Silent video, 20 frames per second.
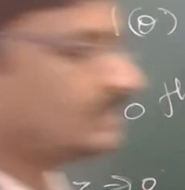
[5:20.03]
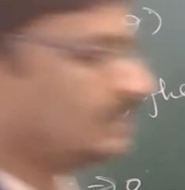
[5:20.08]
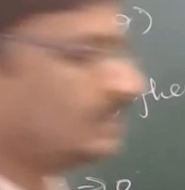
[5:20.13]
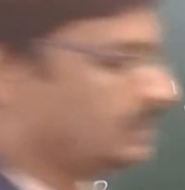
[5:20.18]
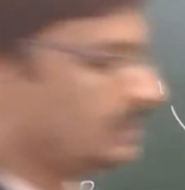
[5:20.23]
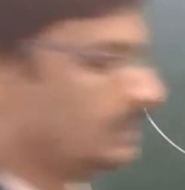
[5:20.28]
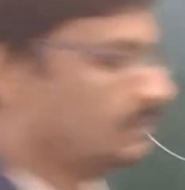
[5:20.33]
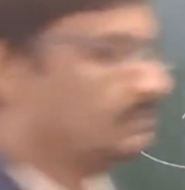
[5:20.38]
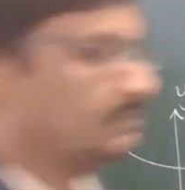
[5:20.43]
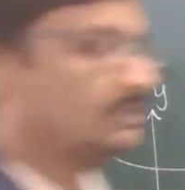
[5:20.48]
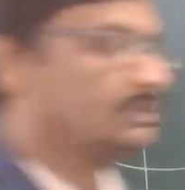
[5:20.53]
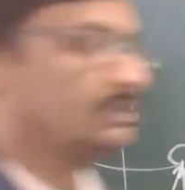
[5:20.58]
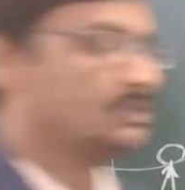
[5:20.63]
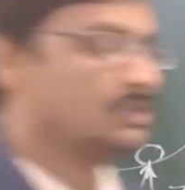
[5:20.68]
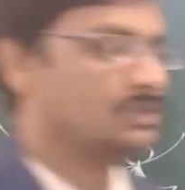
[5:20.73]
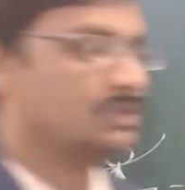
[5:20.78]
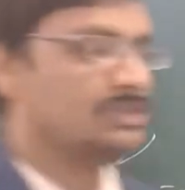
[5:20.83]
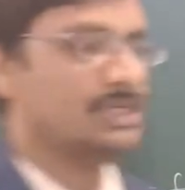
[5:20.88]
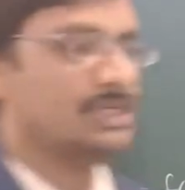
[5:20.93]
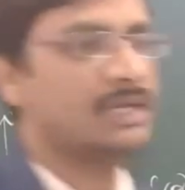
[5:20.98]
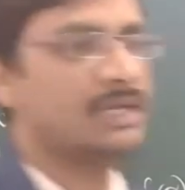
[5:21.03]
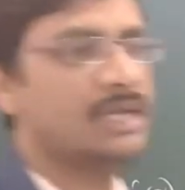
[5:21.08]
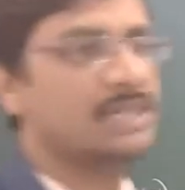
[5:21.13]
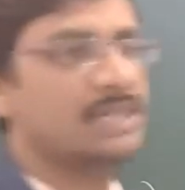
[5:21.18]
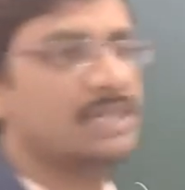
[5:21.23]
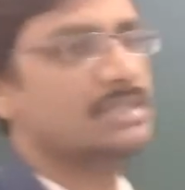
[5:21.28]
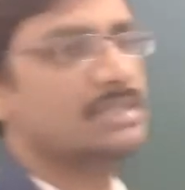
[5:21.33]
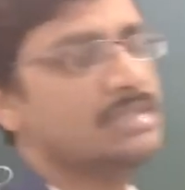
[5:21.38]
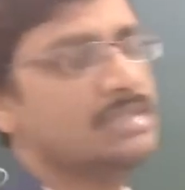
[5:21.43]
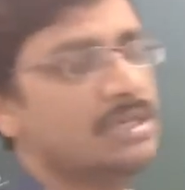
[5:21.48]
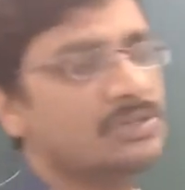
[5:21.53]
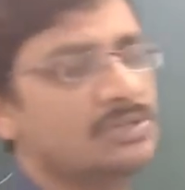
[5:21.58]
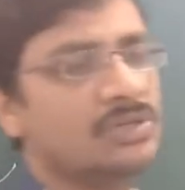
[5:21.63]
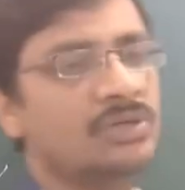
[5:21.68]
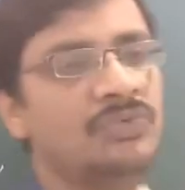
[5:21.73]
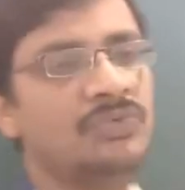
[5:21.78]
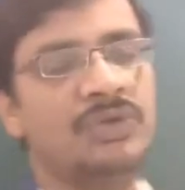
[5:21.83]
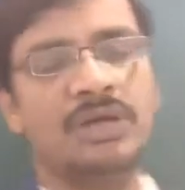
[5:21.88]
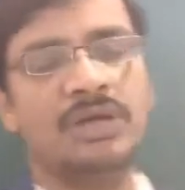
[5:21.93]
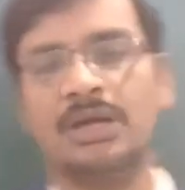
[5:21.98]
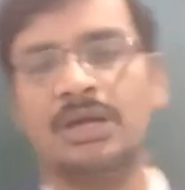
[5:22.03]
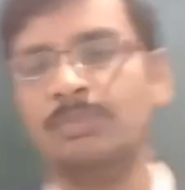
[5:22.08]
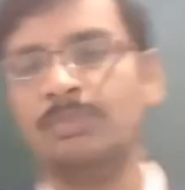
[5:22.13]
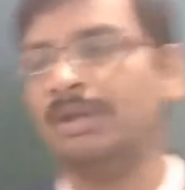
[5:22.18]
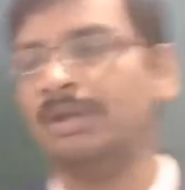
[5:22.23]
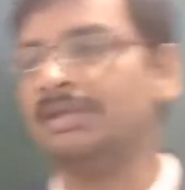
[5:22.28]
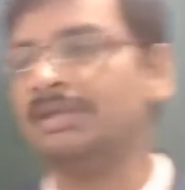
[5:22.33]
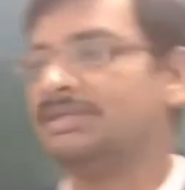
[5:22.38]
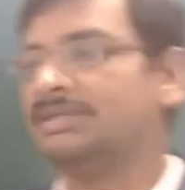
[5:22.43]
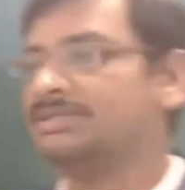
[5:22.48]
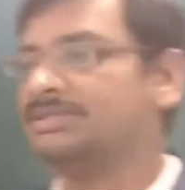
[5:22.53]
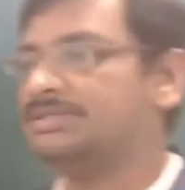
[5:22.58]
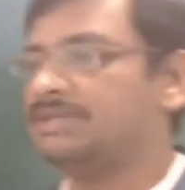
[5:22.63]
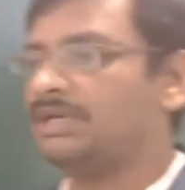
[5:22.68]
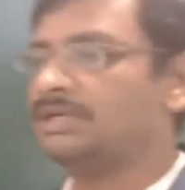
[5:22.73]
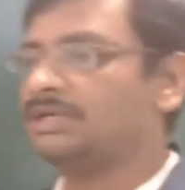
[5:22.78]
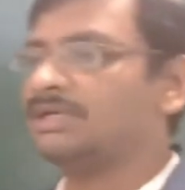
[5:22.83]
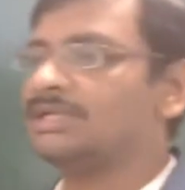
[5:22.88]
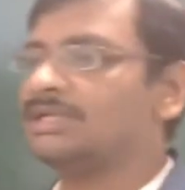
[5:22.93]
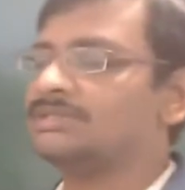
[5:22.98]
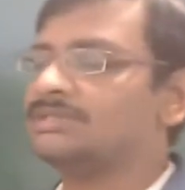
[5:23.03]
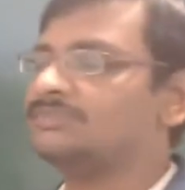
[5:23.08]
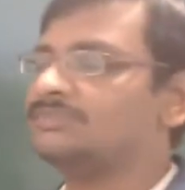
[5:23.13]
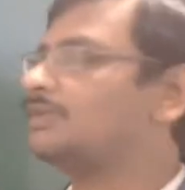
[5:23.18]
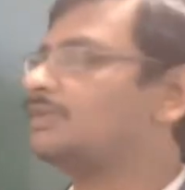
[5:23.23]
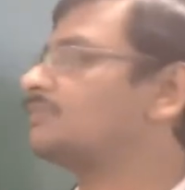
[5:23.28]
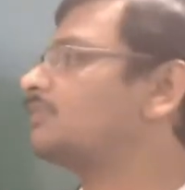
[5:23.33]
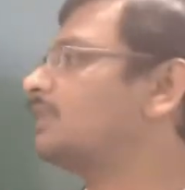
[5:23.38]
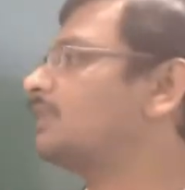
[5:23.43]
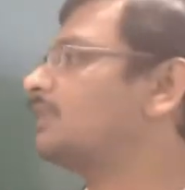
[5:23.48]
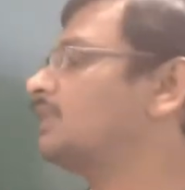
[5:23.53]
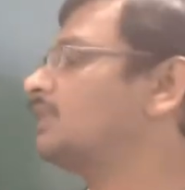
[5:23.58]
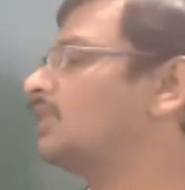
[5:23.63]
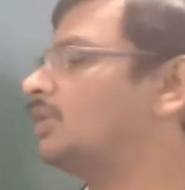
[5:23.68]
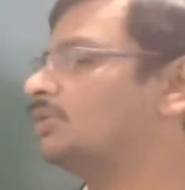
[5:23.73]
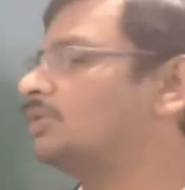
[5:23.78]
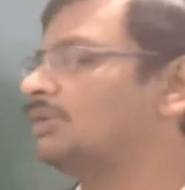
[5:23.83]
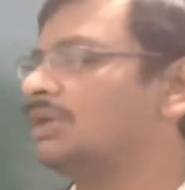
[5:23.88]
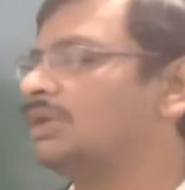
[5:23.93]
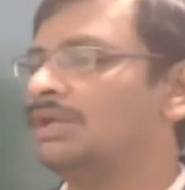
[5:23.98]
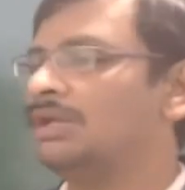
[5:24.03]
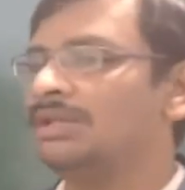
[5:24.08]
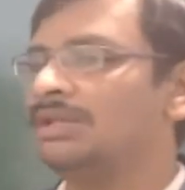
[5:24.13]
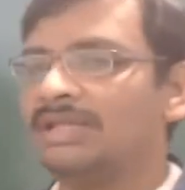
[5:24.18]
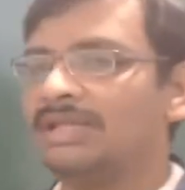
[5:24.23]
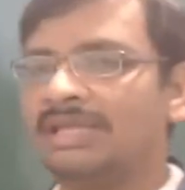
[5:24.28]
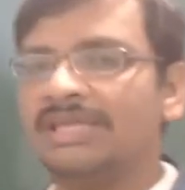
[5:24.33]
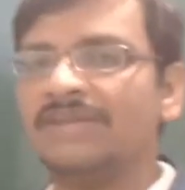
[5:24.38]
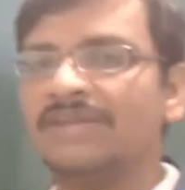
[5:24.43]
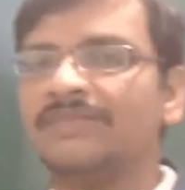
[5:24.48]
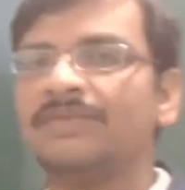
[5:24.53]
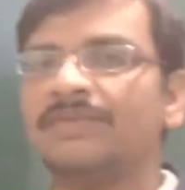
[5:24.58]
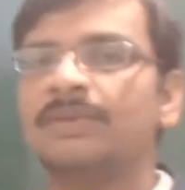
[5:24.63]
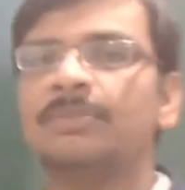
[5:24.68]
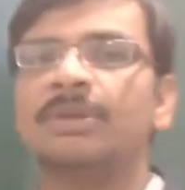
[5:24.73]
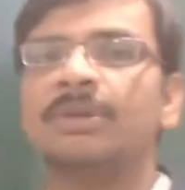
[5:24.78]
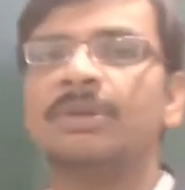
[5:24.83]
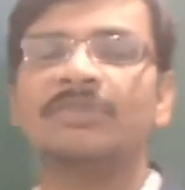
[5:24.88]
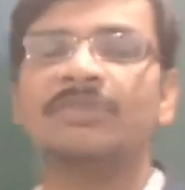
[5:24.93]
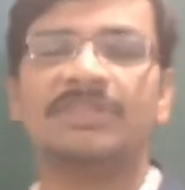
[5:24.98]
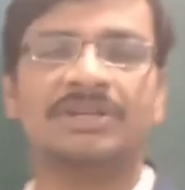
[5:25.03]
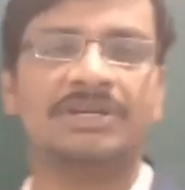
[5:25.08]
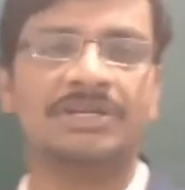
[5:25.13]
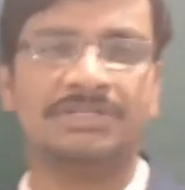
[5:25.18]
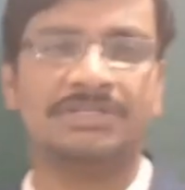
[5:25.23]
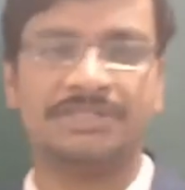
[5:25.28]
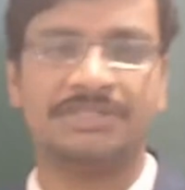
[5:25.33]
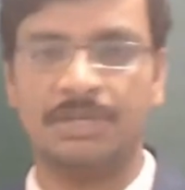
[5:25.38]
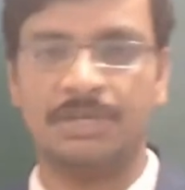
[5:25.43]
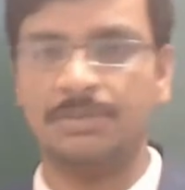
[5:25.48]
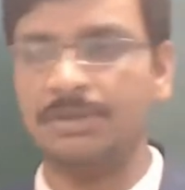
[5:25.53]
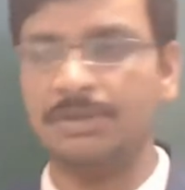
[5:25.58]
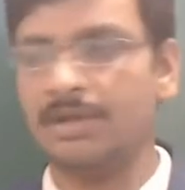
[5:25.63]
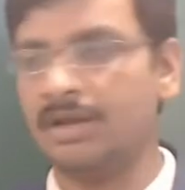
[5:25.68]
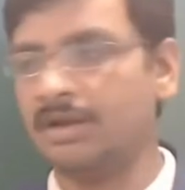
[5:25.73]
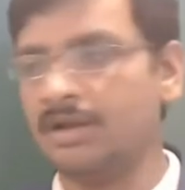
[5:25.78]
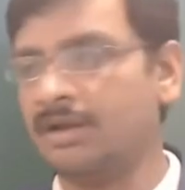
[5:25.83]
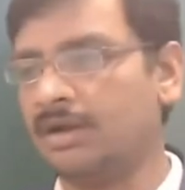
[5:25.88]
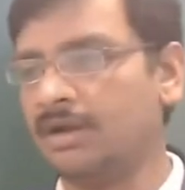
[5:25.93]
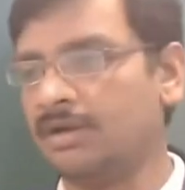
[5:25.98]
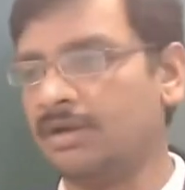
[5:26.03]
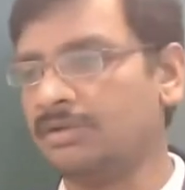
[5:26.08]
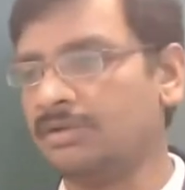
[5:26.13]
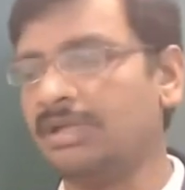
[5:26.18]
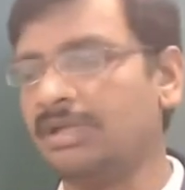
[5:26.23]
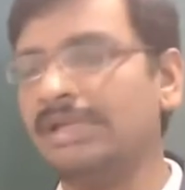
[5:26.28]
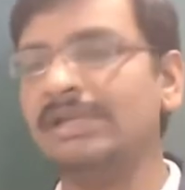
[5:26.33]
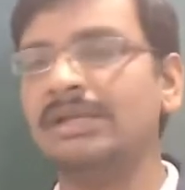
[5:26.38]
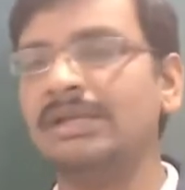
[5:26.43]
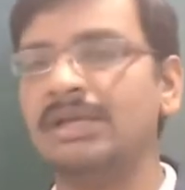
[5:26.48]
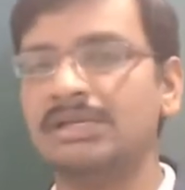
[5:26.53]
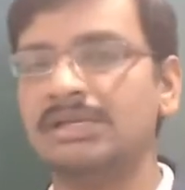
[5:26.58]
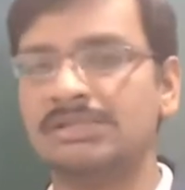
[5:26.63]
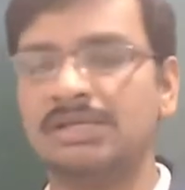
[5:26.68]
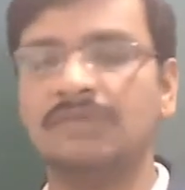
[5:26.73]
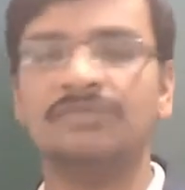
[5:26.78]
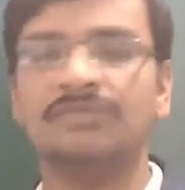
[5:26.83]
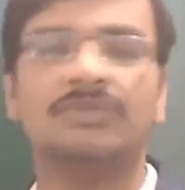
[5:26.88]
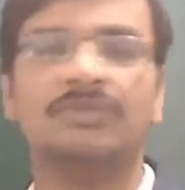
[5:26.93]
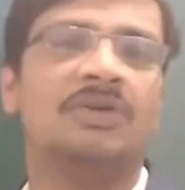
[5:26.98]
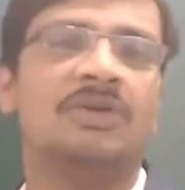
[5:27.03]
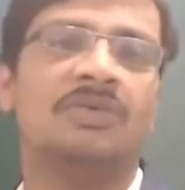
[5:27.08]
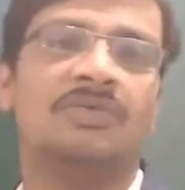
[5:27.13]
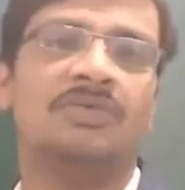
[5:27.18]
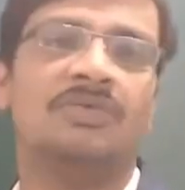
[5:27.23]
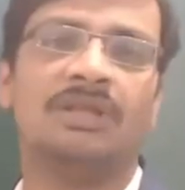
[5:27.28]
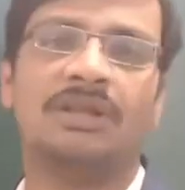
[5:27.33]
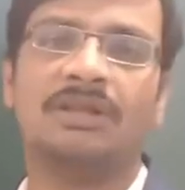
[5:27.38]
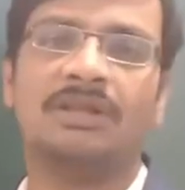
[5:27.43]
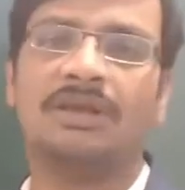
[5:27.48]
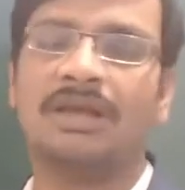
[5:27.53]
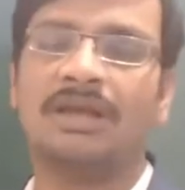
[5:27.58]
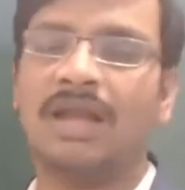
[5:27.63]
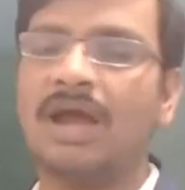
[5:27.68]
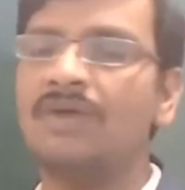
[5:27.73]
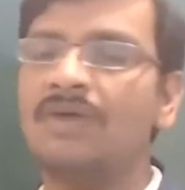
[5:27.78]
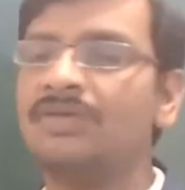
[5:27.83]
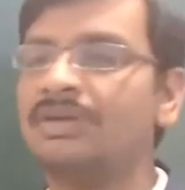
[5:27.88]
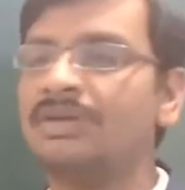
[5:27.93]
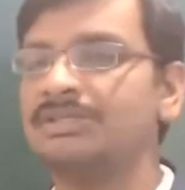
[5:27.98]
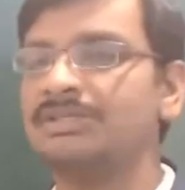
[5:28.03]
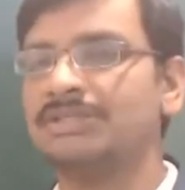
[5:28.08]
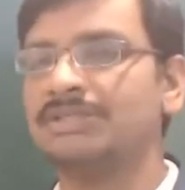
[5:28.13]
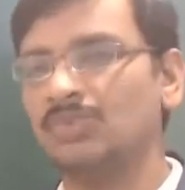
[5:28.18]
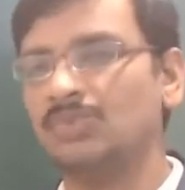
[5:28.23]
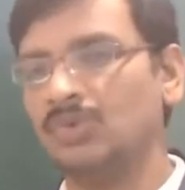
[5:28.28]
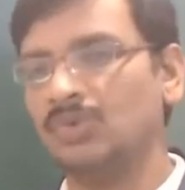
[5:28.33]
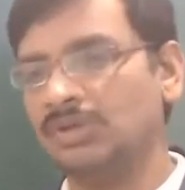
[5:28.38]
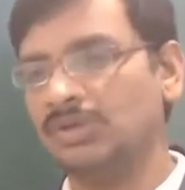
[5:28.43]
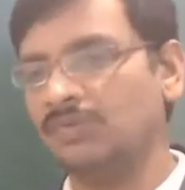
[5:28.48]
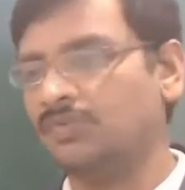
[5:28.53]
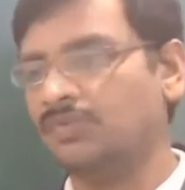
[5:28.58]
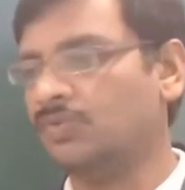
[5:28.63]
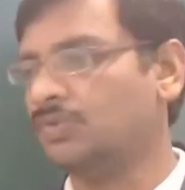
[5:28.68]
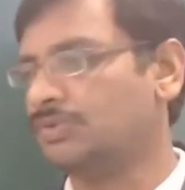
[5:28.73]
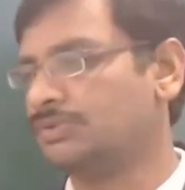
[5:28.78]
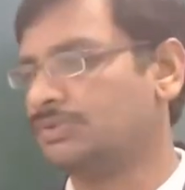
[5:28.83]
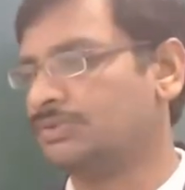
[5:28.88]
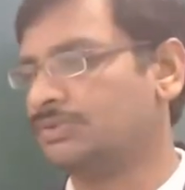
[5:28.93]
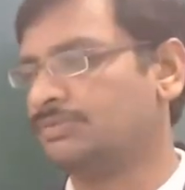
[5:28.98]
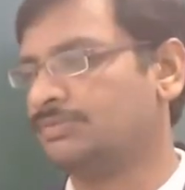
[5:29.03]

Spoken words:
in it. So Z test is actually, we are applying this Z test for finding out the equilibrium, whether it is stable or not, in case of whether the gravity is the only force.